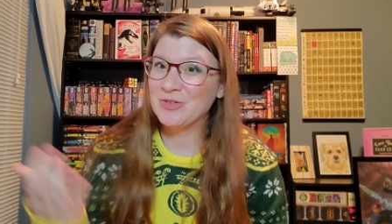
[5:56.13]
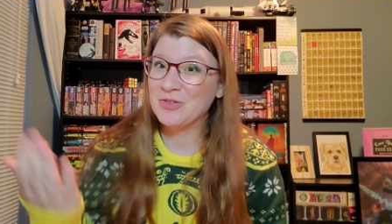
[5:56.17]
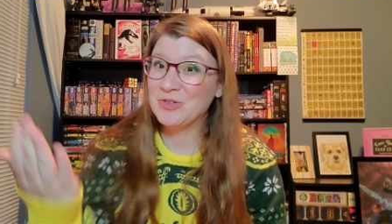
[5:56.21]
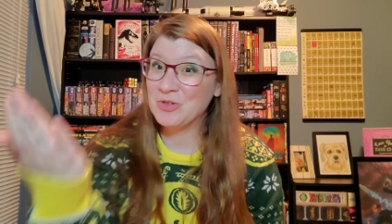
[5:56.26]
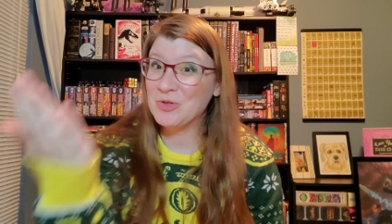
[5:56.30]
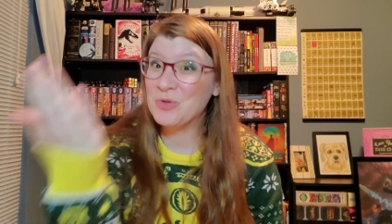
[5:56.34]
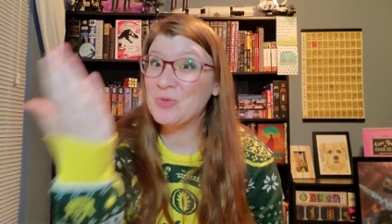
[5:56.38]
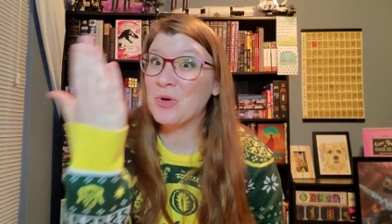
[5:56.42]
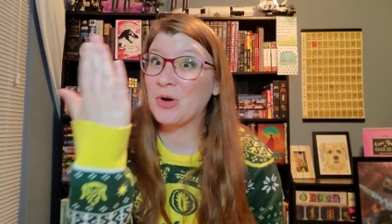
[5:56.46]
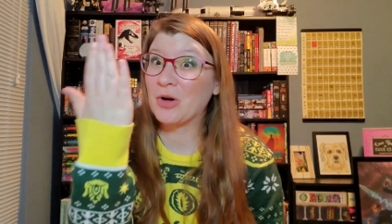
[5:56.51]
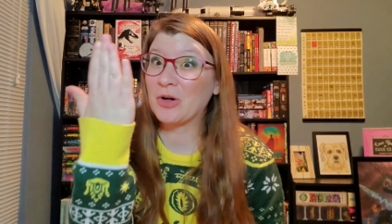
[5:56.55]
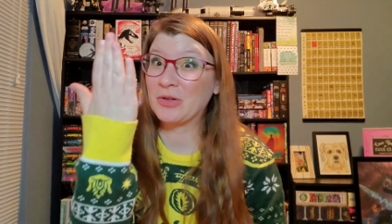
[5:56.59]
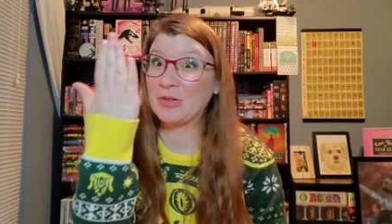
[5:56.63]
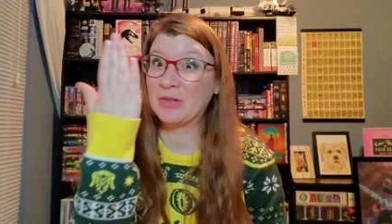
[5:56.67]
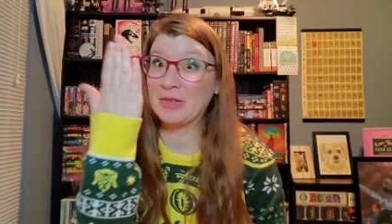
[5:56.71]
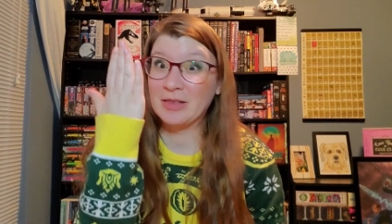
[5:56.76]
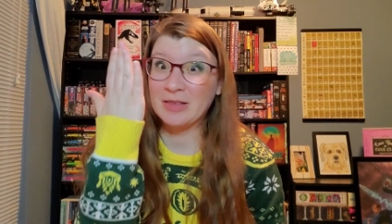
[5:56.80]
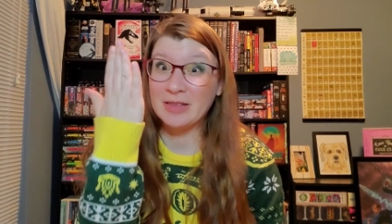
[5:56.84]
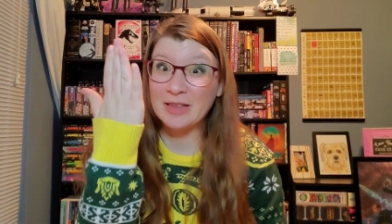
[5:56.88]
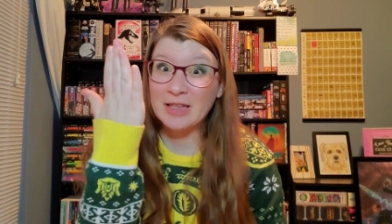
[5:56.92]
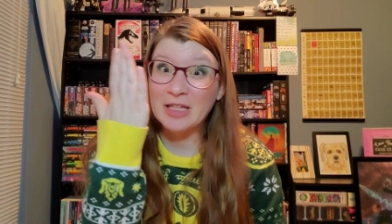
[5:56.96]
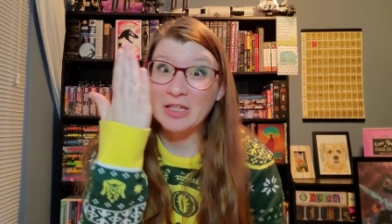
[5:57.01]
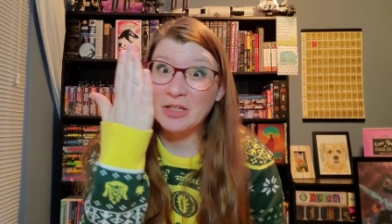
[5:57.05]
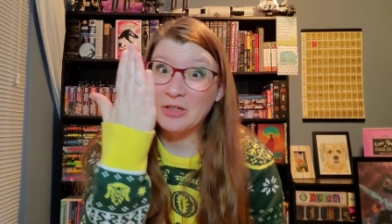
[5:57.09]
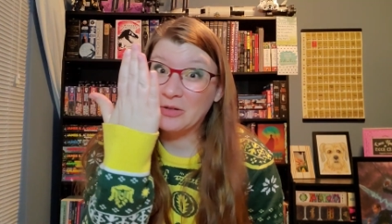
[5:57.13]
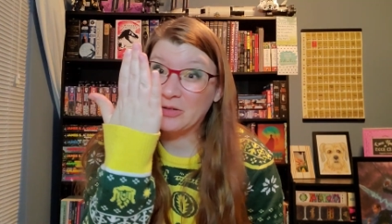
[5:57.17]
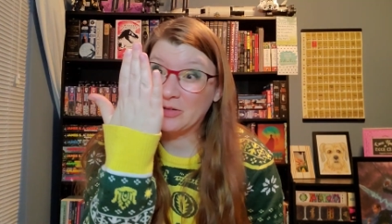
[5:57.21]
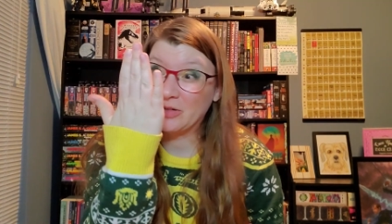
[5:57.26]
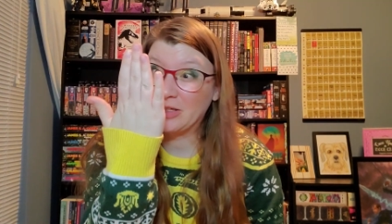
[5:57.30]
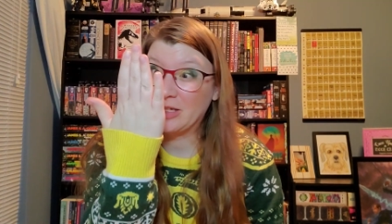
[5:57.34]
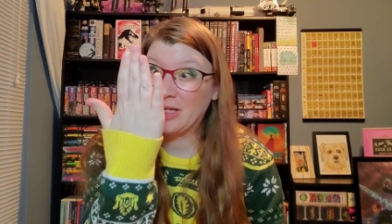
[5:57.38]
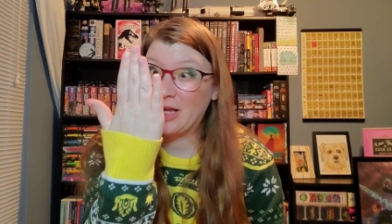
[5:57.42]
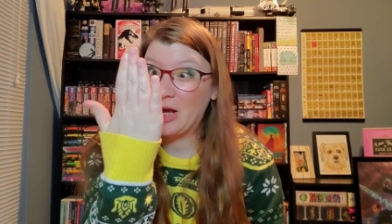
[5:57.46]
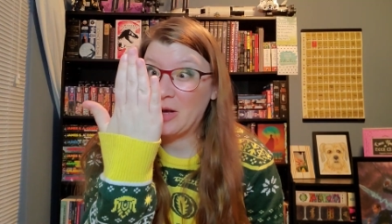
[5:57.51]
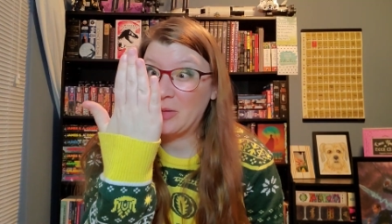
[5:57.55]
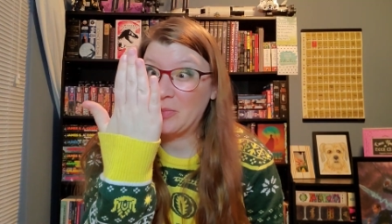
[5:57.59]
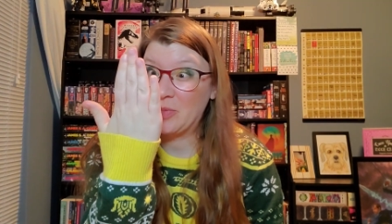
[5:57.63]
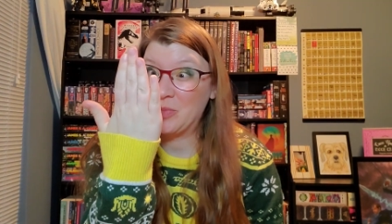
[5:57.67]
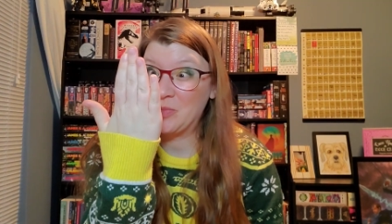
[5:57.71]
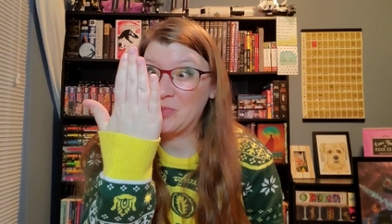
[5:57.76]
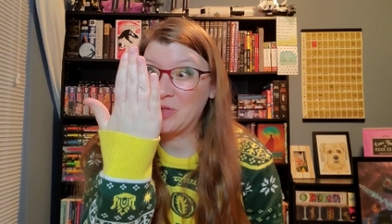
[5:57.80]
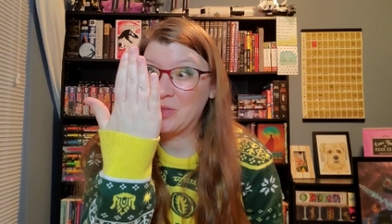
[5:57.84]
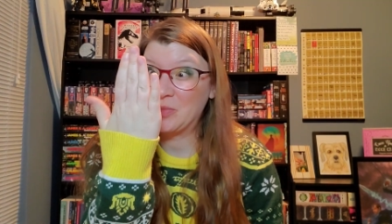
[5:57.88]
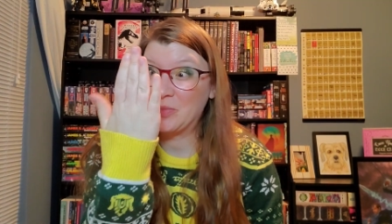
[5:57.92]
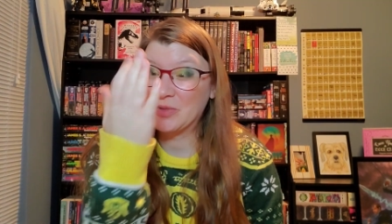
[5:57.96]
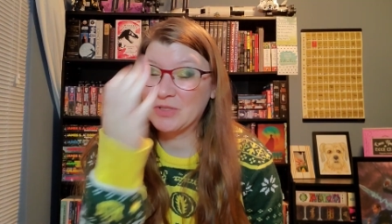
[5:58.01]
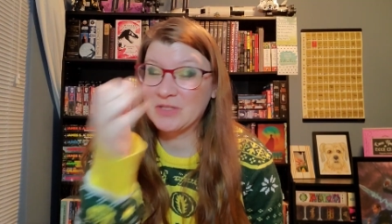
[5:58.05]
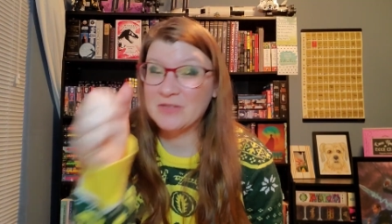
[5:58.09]
you are literally up in
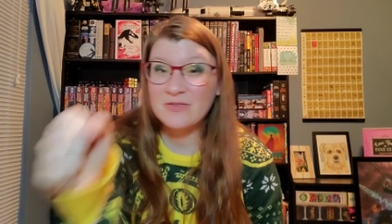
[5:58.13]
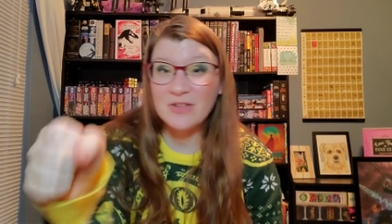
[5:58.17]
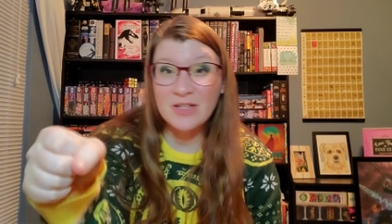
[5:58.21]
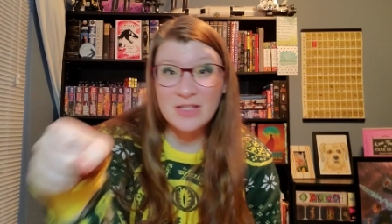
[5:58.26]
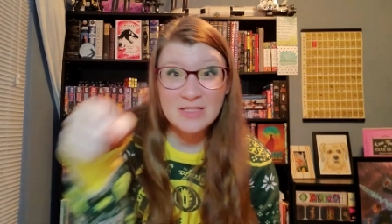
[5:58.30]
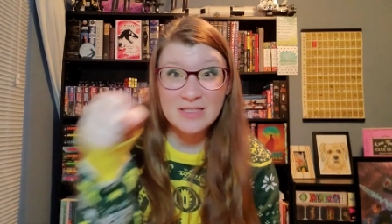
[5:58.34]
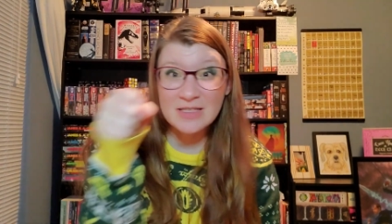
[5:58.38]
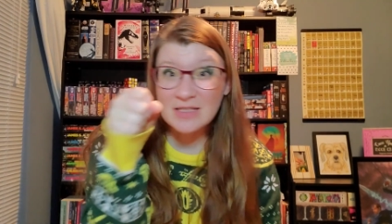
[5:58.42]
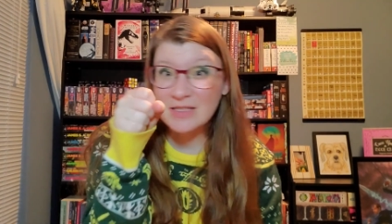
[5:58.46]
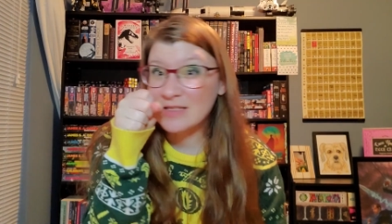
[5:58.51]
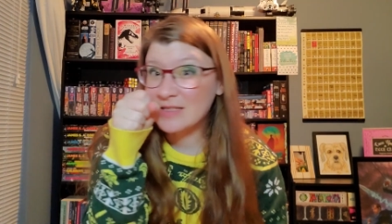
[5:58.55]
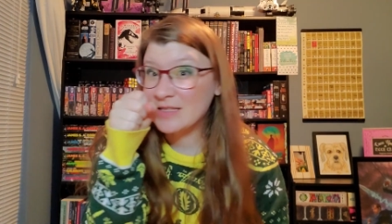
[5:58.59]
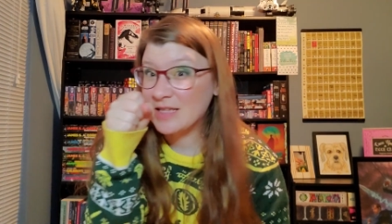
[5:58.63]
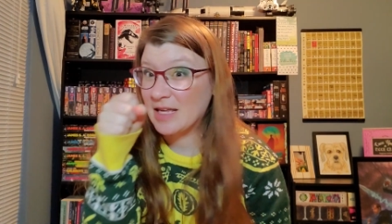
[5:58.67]
people's faces